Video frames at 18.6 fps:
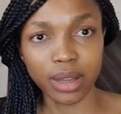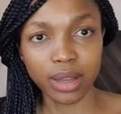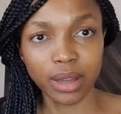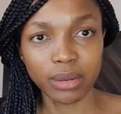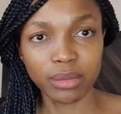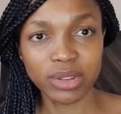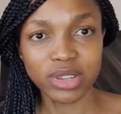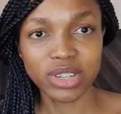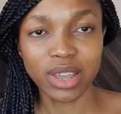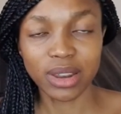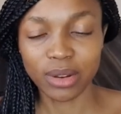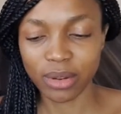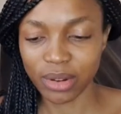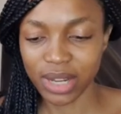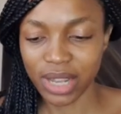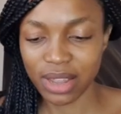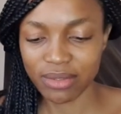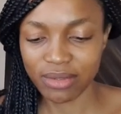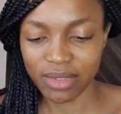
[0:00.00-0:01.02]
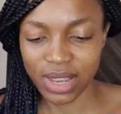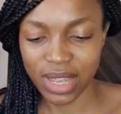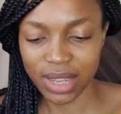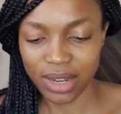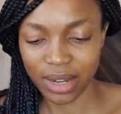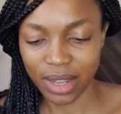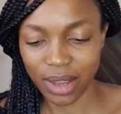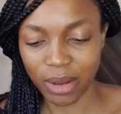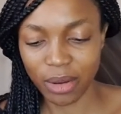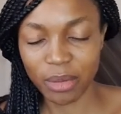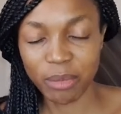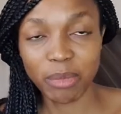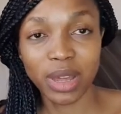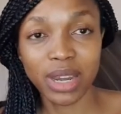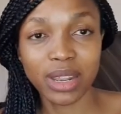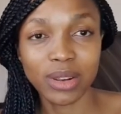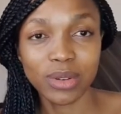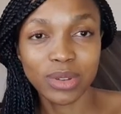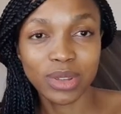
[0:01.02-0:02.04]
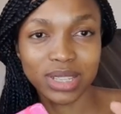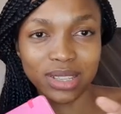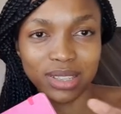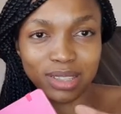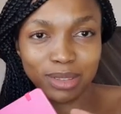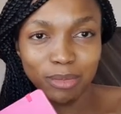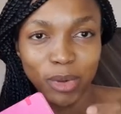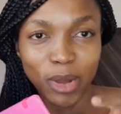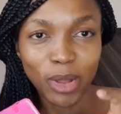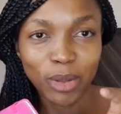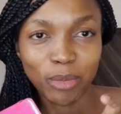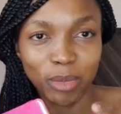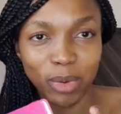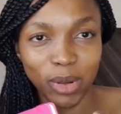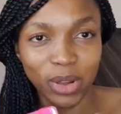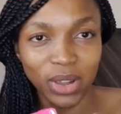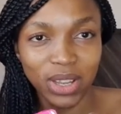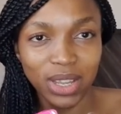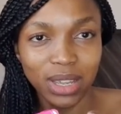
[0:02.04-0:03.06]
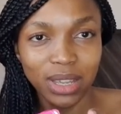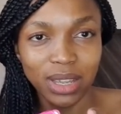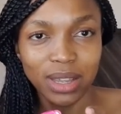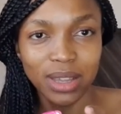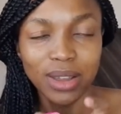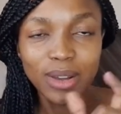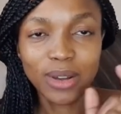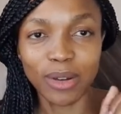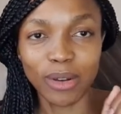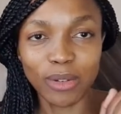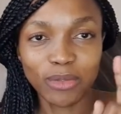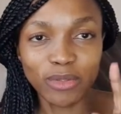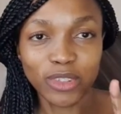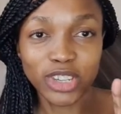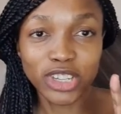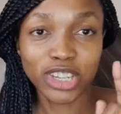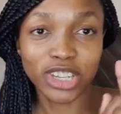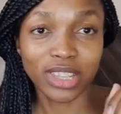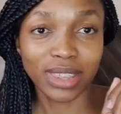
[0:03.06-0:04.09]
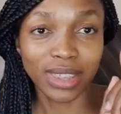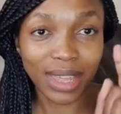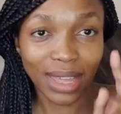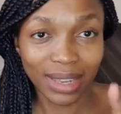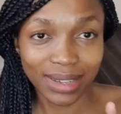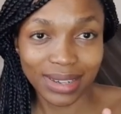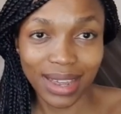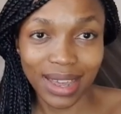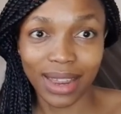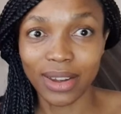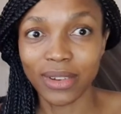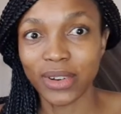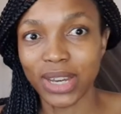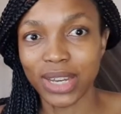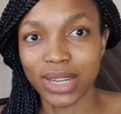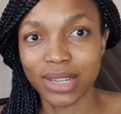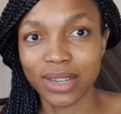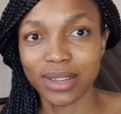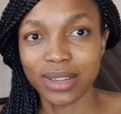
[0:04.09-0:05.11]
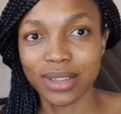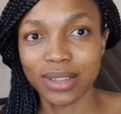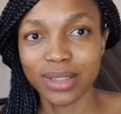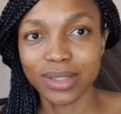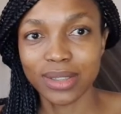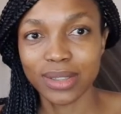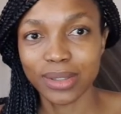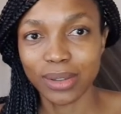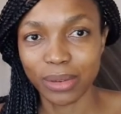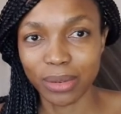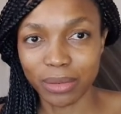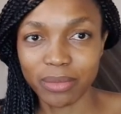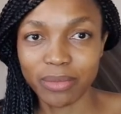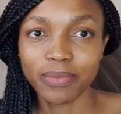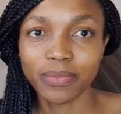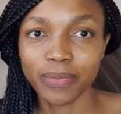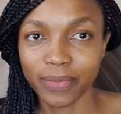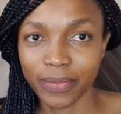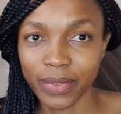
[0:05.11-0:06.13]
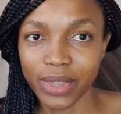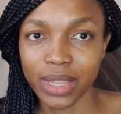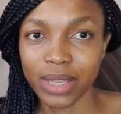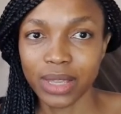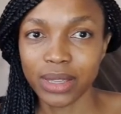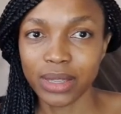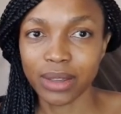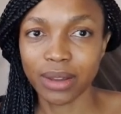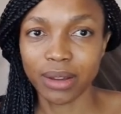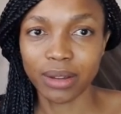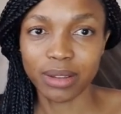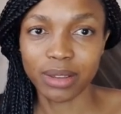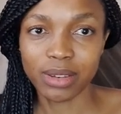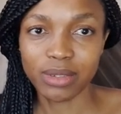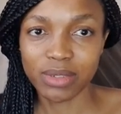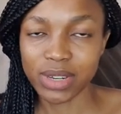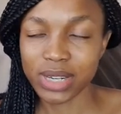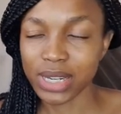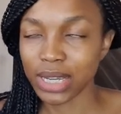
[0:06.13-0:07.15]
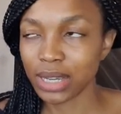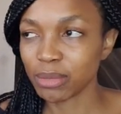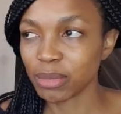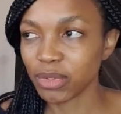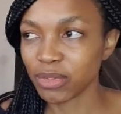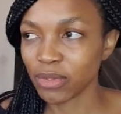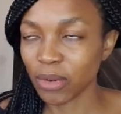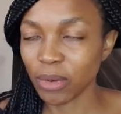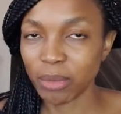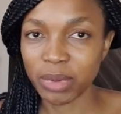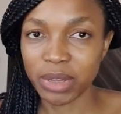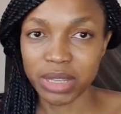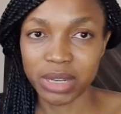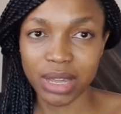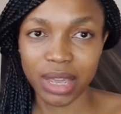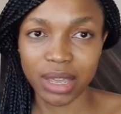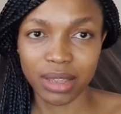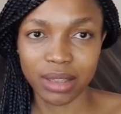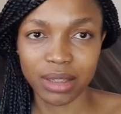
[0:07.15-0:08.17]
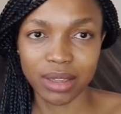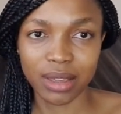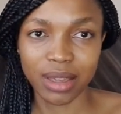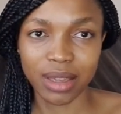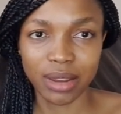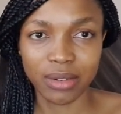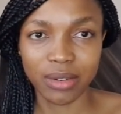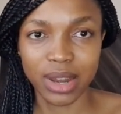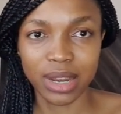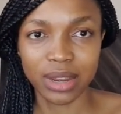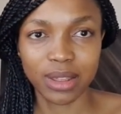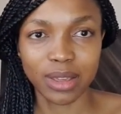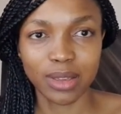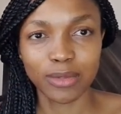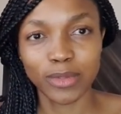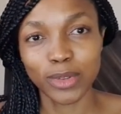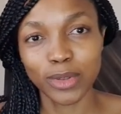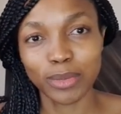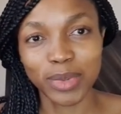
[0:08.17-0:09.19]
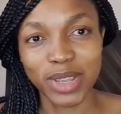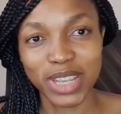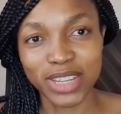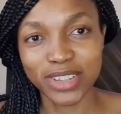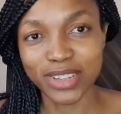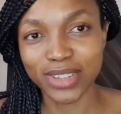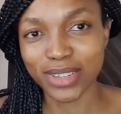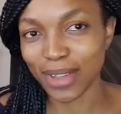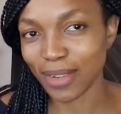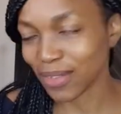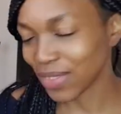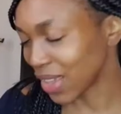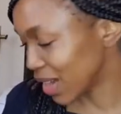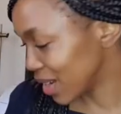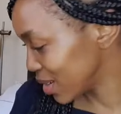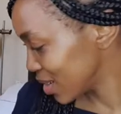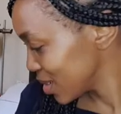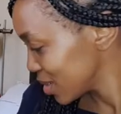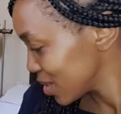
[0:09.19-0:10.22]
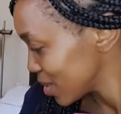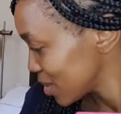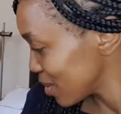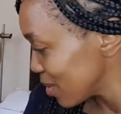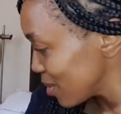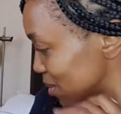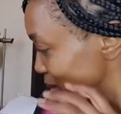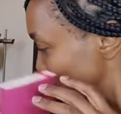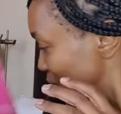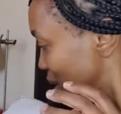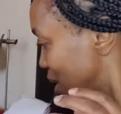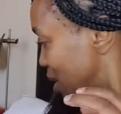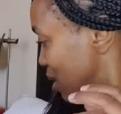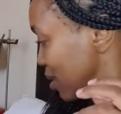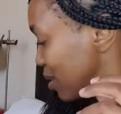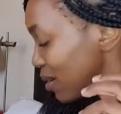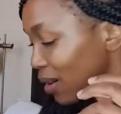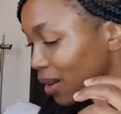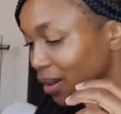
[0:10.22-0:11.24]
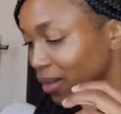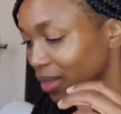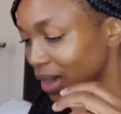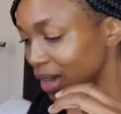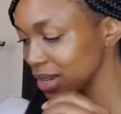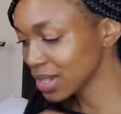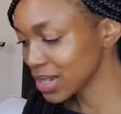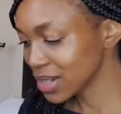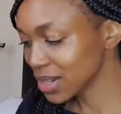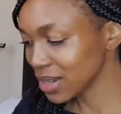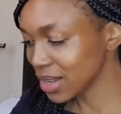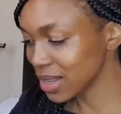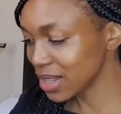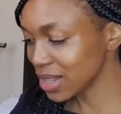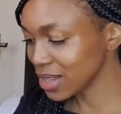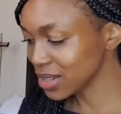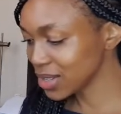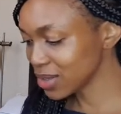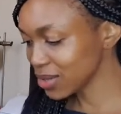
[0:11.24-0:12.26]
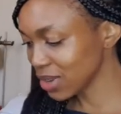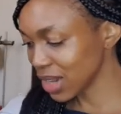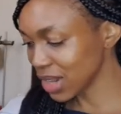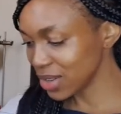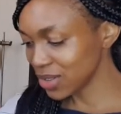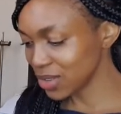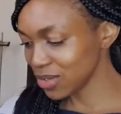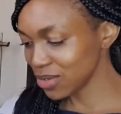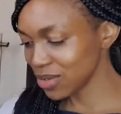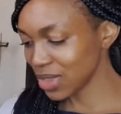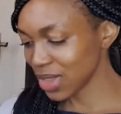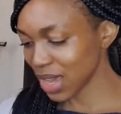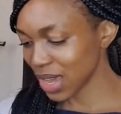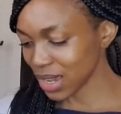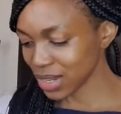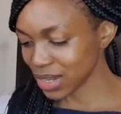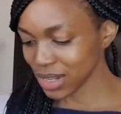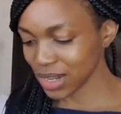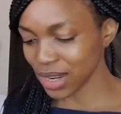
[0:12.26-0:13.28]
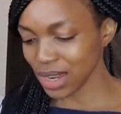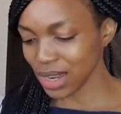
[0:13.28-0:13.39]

which I don't have here now, but it was a small book of which that I read. So yeah, every day before bed I read a few pages of that. So yeah, that at least you can do that.